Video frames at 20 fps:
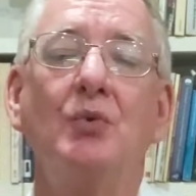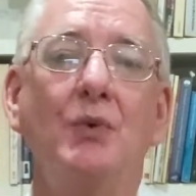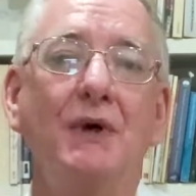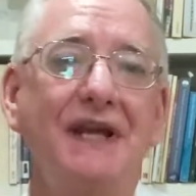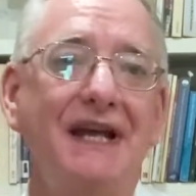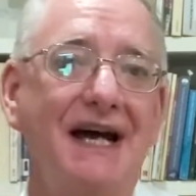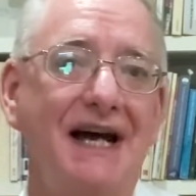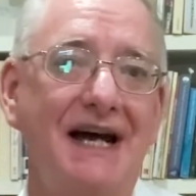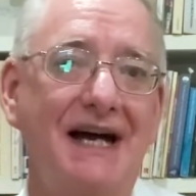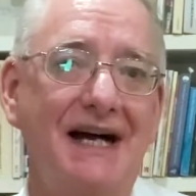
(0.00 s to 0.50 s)

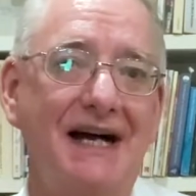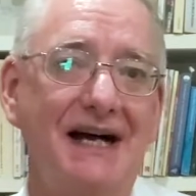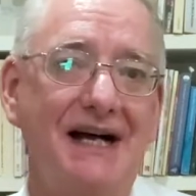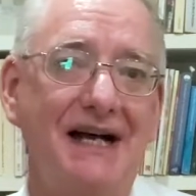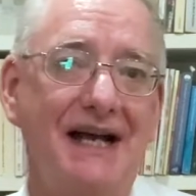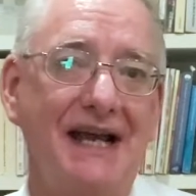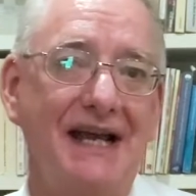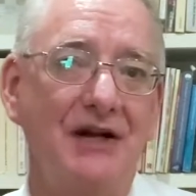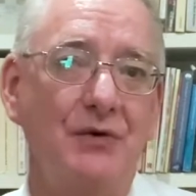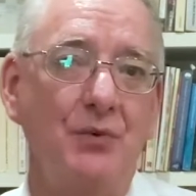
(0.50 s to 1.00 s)
we are
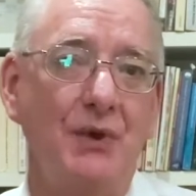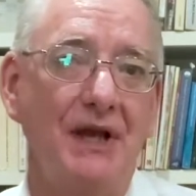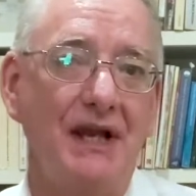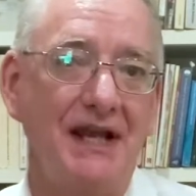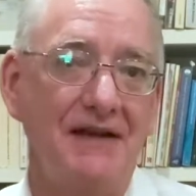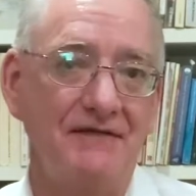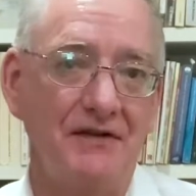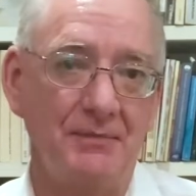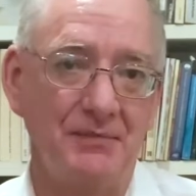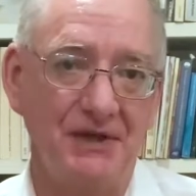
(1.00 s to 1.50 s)
and will
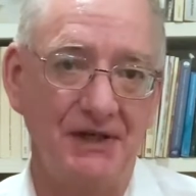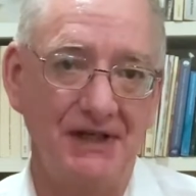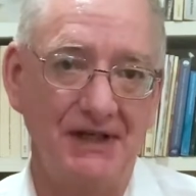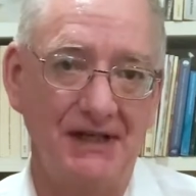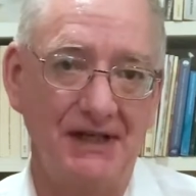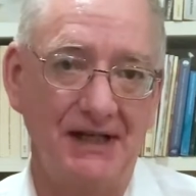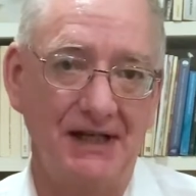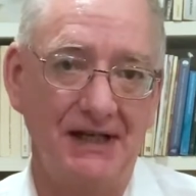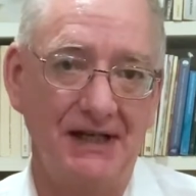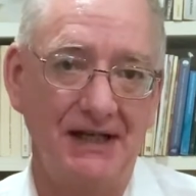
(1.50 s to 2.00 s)
ever be.
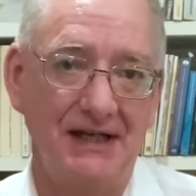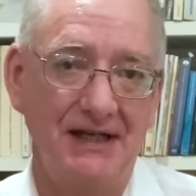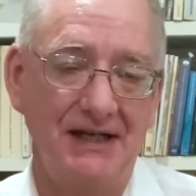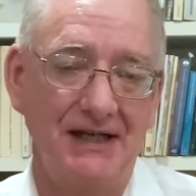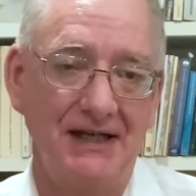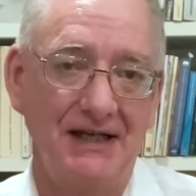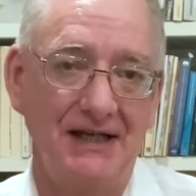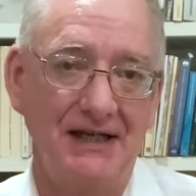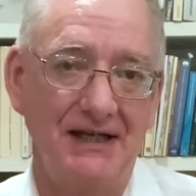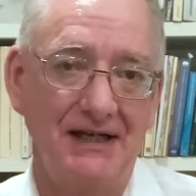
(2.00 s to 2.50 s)

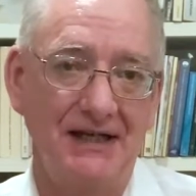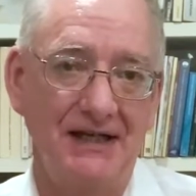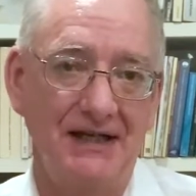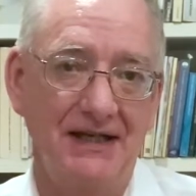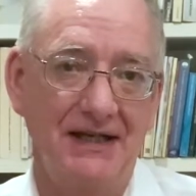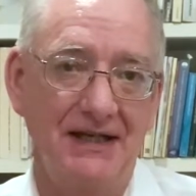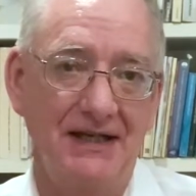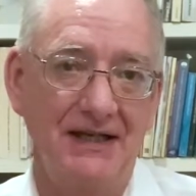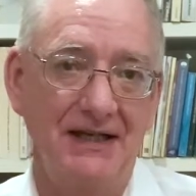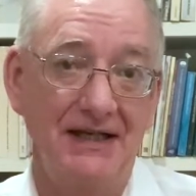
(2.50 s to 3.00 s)

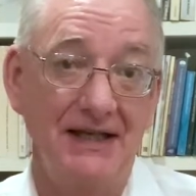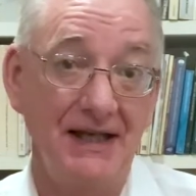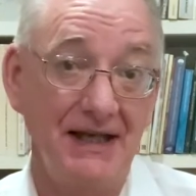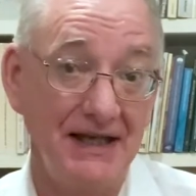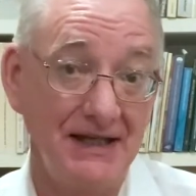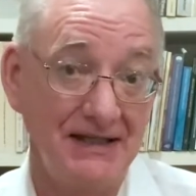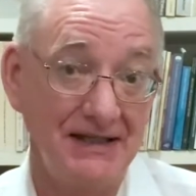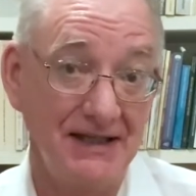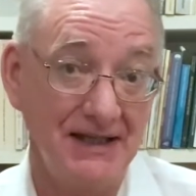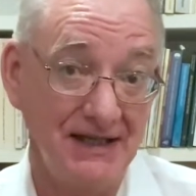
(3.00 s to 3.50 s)

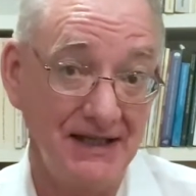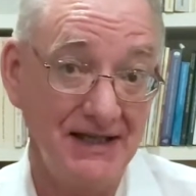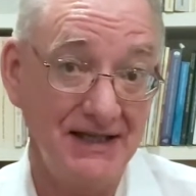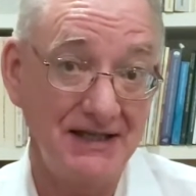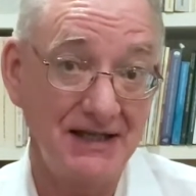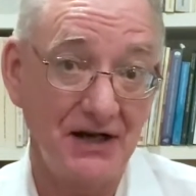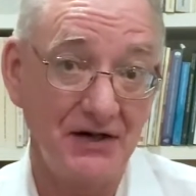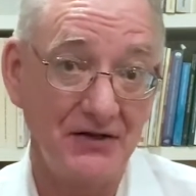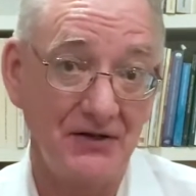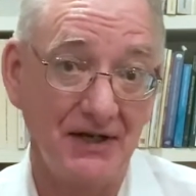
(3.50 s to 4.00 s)
Yet it is
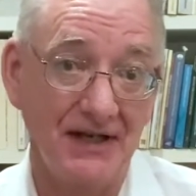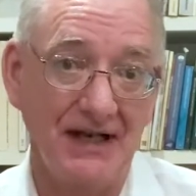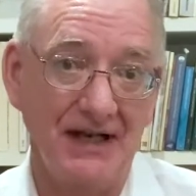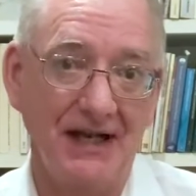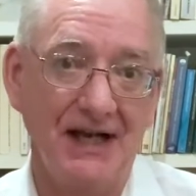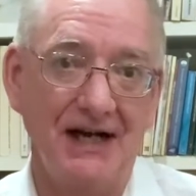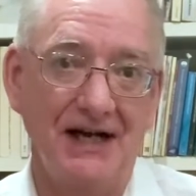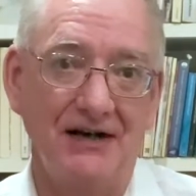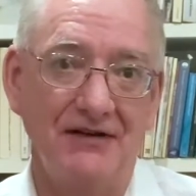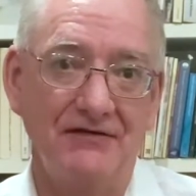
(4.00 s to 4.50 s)
only
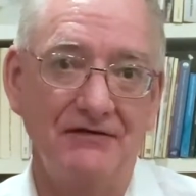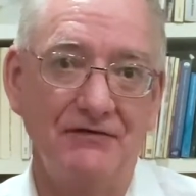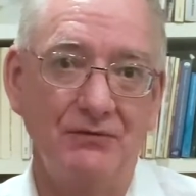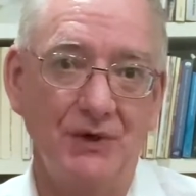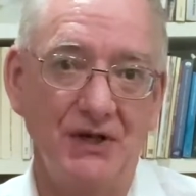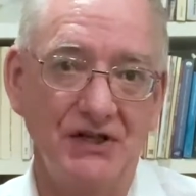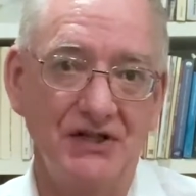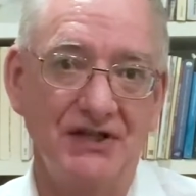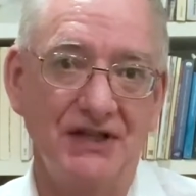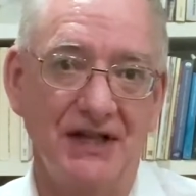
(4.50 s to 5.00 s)
love
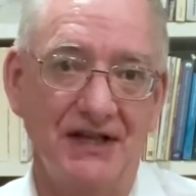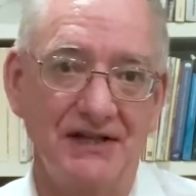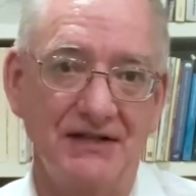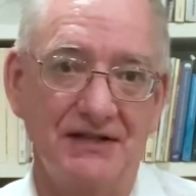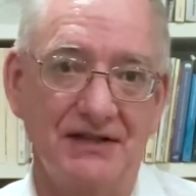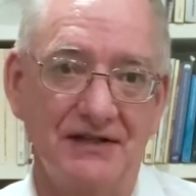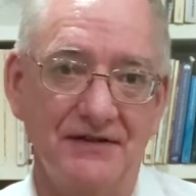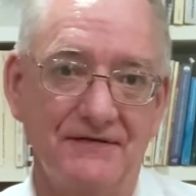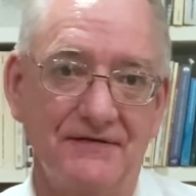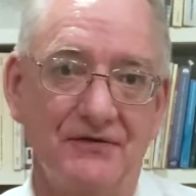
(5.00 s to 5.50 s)
which sets
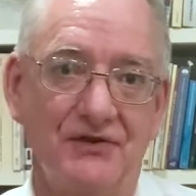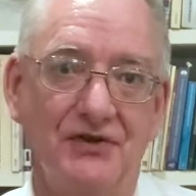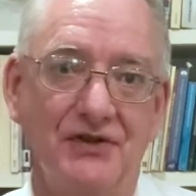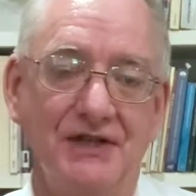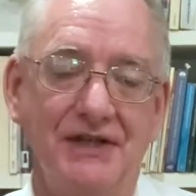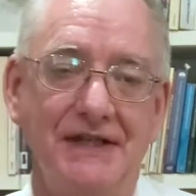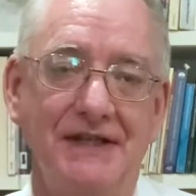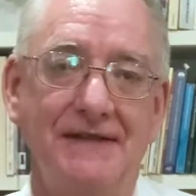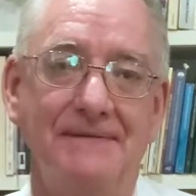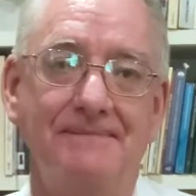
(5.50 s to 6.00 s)
us free.